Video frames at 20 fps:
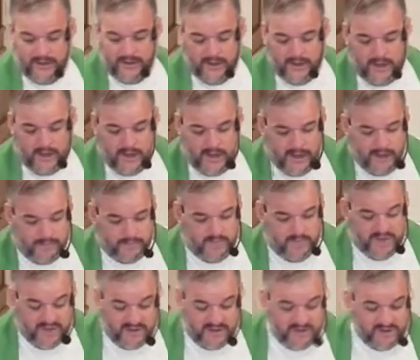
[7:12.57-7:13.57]

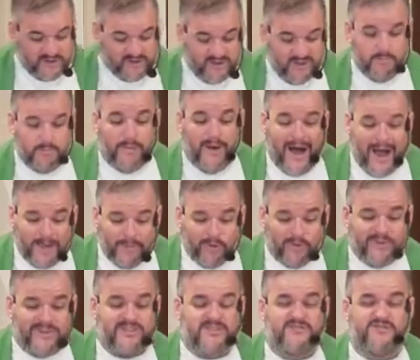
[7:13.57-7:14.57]
Because the
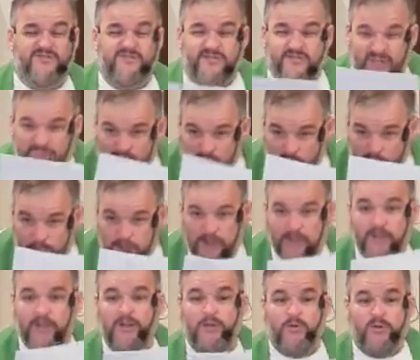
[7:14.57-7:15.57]
Bible is
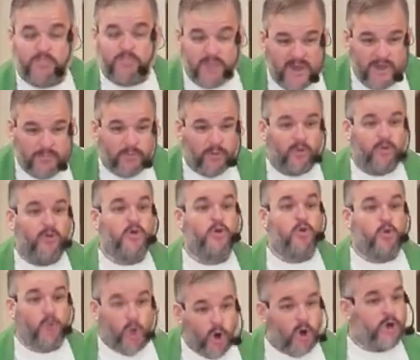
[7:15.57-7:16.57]
filled with people
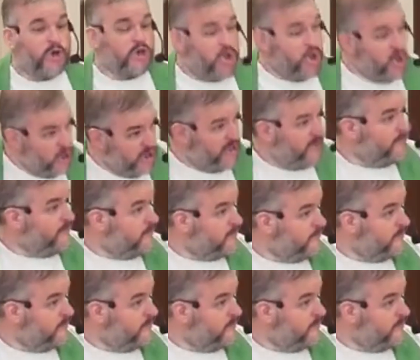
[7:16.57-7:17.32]
who aren't good.